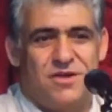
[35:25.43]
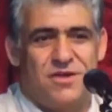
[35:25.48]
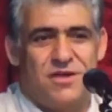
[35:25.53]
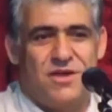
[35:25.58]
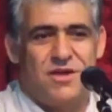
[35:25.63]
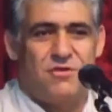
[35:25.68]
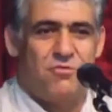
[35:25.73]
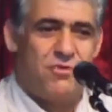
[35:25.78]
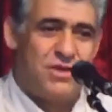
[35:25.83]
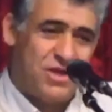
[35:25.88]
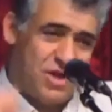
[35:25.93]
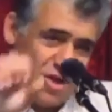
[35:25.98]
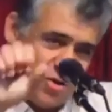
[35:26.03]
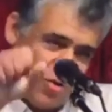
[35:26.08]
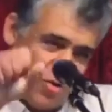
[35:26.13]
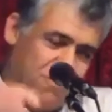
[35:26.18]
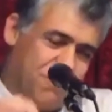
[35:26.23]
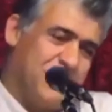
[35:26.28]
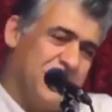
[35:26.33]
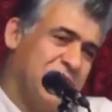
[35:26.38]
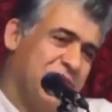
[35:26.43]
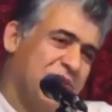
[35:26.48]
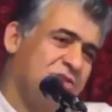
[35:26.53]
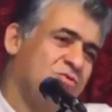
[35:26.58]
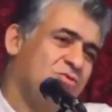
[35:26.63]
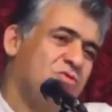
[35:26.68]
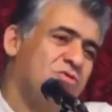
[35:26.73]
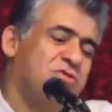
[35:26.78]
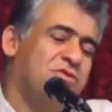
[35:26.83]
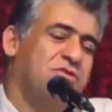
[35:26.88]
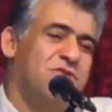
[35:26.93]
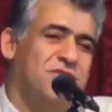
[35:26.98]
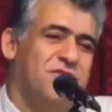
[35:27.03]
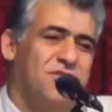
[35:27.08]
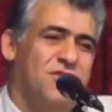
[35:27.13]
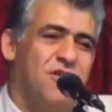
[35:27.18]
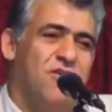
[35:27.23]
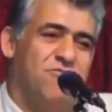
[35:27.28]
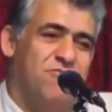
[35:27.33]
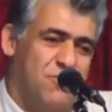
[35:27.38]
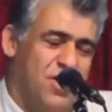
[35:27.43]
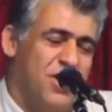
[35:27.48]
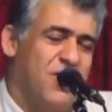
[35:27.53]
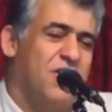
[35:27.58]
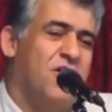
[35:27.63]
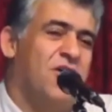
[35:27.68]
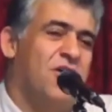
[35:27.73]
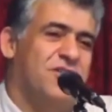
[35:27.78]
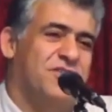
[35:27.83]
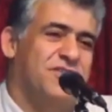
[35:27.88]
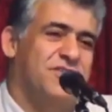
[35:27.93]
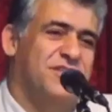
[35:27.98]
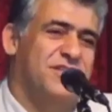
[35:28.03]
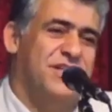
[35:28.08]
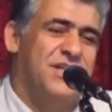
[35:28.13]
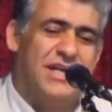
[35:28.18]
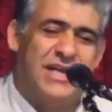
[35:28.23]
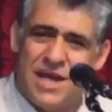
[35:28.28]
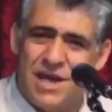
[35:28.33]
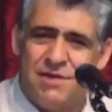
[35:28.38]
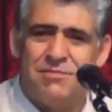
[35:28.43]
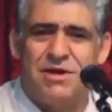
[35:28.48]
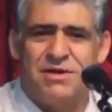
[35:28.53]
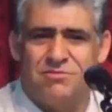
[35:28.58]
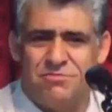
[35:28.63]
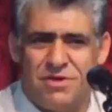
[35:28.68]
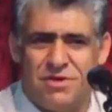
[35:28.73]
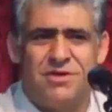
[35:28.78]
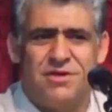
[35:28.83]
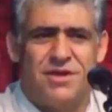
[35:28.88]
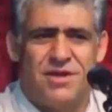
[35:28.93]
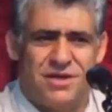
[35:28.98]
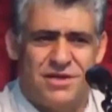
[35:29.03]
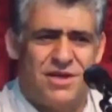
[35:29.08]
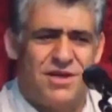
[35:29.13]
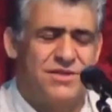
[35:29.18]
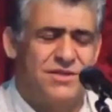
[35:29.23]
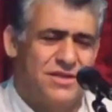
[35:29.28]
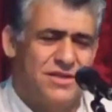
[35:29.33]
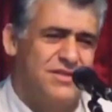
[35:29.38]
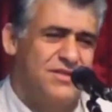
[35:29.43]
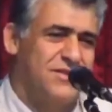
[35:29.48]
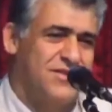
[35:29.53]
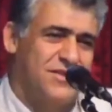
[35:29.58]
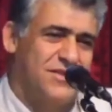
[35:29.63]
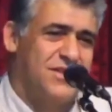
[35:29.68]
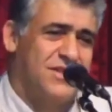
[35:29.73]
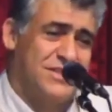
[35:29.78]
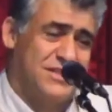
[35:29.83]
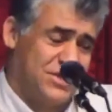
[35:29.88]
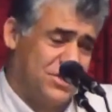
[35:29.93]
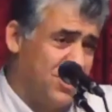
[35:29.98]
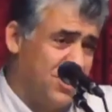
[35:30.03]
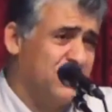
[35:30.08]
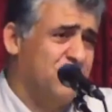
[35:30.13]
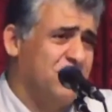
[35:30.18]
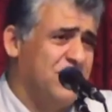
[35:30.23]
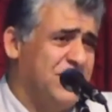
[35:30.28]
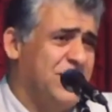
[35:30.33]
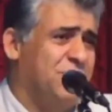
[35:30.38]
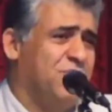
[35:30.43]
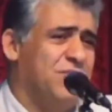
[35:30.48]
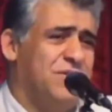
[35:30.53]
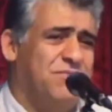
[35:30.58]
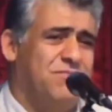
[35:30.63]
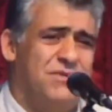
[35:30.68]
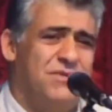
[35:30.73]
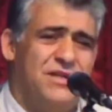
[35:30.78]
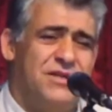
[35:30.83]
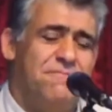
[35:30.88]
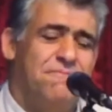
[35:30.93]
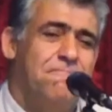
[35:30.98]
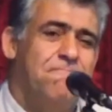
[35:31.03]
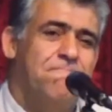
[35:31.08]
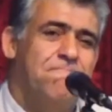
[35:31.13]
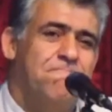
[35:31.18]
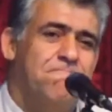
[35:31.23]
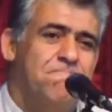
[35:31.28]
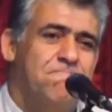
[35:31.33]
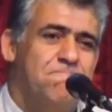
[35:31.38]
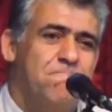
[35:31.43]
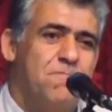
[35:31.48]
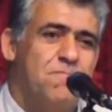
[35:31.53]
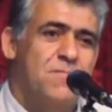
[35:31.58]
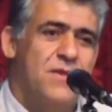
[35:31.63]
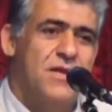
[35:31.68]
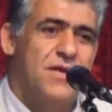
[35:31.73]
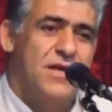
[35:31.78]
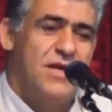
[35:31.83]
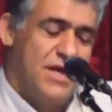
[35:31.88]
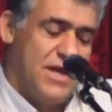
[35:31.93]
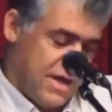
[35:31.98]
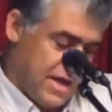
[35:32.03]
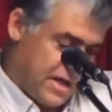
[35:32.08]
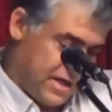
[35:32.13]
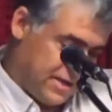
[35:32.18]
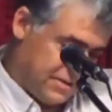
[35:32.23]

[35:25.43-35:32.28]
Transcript: When I opened the door of my heart, He came and, and, and started to eat with me. And